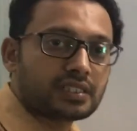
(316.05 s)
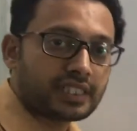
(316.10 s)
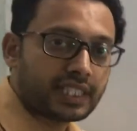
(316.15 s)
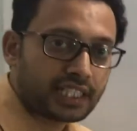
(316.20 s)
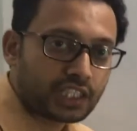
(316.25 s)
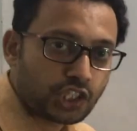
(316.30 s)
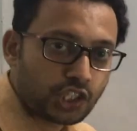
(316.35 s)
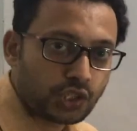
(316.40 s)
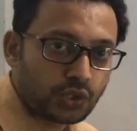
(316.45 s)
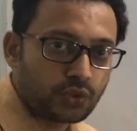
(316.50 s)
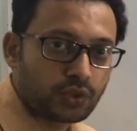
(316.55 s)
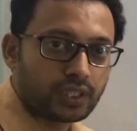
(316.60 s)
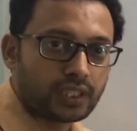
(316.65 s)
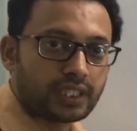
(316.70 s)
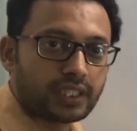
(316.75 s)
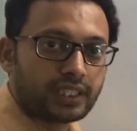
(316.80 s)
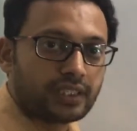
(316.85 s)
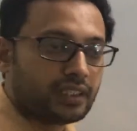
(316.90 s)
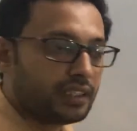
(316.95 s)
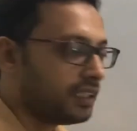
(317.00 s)

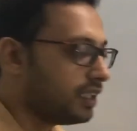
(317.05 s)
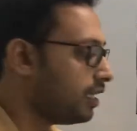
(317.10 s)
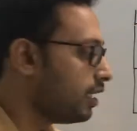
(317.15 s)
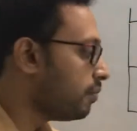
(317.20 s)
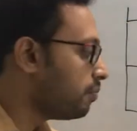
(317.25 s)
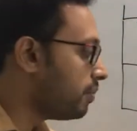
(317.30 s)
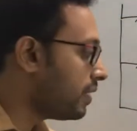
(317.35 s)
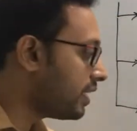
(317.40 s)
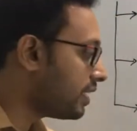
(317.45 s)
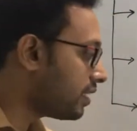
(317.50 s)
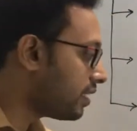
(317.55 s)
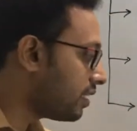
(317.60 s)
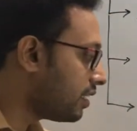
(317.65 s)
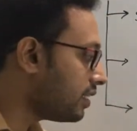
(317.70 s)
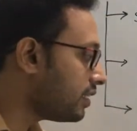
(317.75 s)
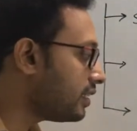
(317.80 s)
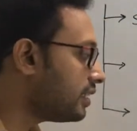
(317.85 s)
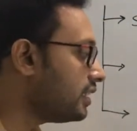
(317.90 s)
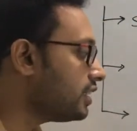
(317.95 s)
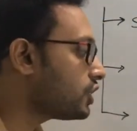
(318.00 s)
sexually,
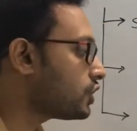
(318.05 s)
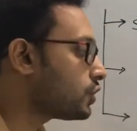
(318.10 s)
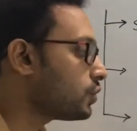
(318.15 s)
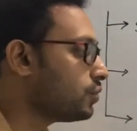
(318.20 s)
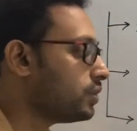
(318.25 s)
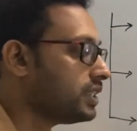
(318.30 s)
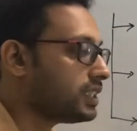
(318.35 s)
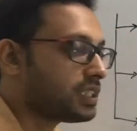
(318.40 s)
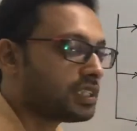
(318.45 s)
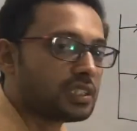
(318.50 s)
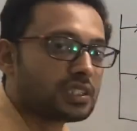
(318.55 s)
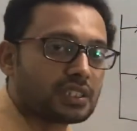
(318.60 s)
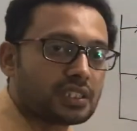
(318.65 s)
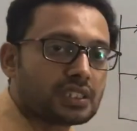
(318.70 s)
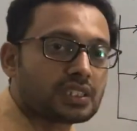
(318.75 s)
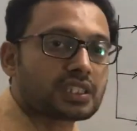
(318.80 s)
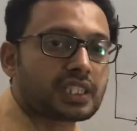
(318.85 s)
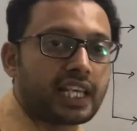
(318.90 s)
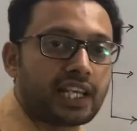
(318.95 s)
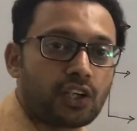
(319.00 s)
but these two
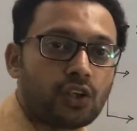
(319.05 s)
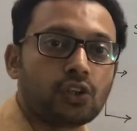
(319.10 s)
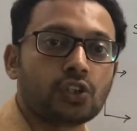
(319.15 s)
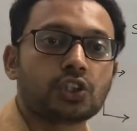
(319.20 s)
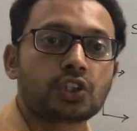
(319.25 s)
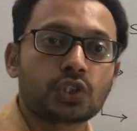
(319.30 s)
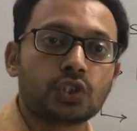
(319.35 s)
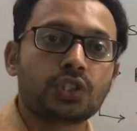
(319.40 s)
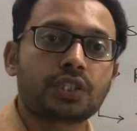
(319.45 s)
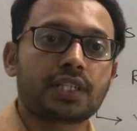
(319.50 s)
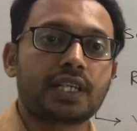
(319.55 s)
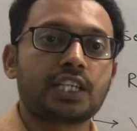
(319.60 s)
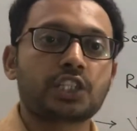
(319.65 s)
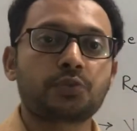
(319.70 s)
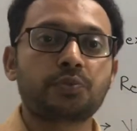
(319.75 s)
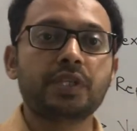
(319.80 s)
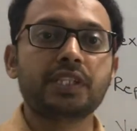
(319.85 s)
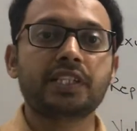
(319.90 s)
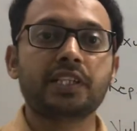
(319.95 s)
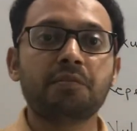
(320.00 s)
diseases can also
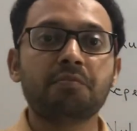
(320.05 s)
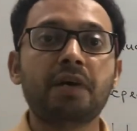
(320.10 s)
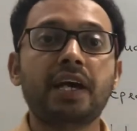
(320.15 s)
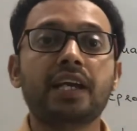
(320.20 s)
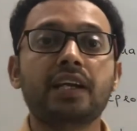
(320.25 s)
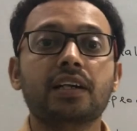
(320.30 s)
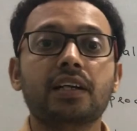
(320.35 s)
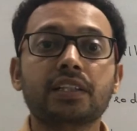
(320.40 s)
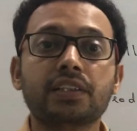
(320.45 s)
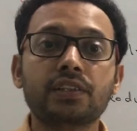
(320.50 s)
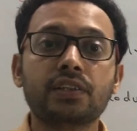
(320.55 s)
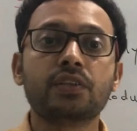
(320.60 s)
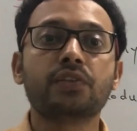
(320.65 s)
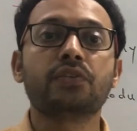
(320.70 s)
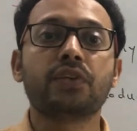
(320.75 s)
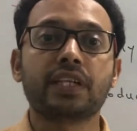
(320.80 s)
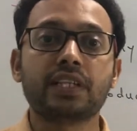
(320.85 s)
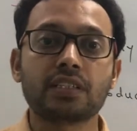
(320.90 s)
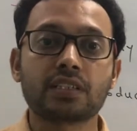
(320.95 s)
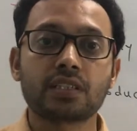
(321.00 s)
transmitted by
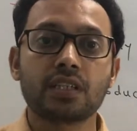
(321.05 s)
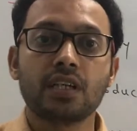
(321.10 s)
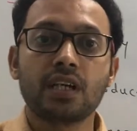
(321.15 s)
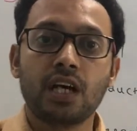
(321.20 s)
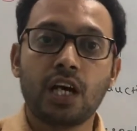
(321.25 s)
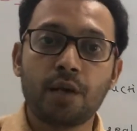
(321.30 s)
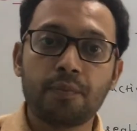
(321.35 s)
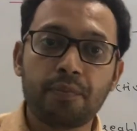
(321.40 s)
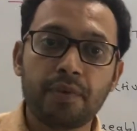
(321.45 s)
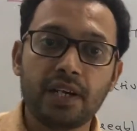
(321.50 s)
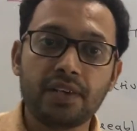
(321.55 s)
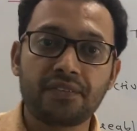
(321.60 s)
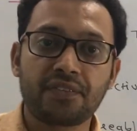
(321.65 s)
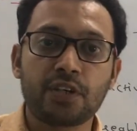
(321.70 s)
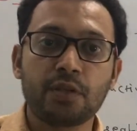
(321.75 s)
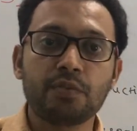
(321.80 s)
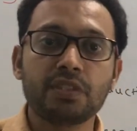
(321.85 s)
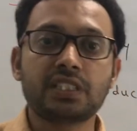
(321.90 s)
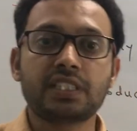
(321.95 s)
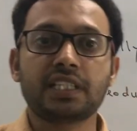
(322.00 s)
other ways apart
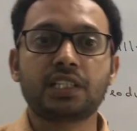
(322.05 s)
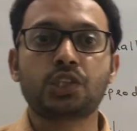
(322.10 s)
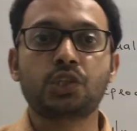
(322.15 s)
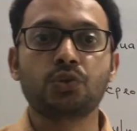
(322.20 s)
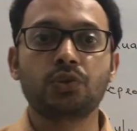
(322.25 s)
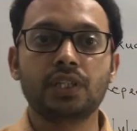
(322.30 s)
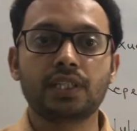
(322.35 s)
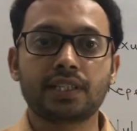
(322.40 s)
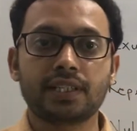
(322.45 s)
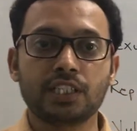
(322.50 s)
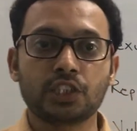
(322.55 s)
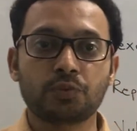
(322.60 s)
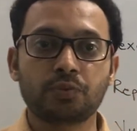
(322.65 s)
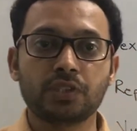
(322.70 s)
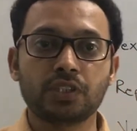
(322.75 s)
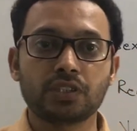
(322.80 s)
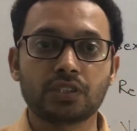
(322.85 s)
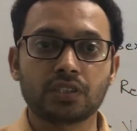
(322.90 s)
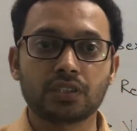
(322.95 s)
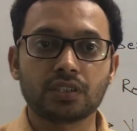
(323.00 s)
from a sexual
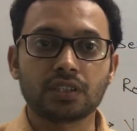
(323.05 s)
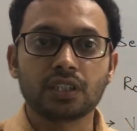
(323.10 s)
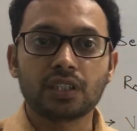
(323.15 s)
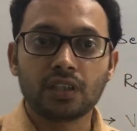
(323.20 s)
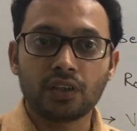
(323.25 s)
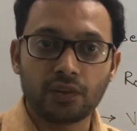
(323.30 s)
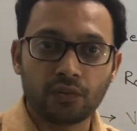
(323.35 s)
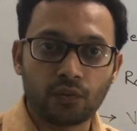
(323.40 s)
transmission.